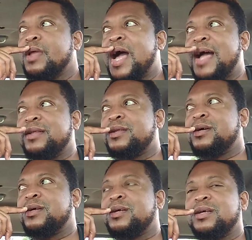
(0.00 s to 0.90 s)
And
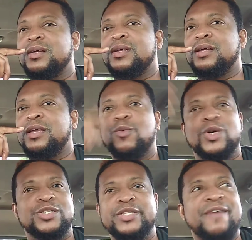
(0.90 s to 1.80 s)
he
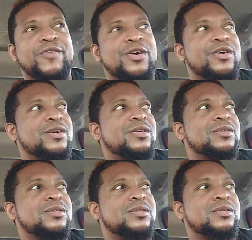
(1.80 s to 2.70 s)
was never
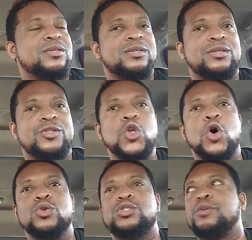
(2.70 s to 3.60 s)

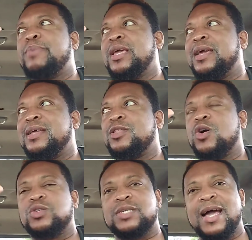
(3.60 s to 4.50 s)
known to be in
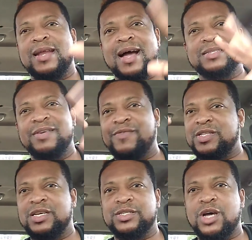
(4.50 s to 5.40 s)
those kind of
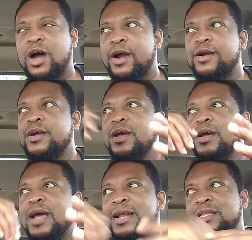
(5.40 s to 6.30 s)
activities or
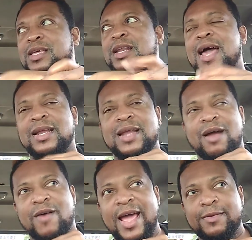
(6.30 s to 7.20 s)
anything like
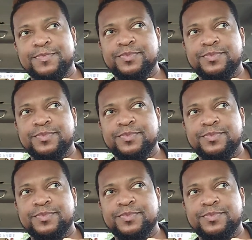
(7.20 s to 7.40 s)
that, right?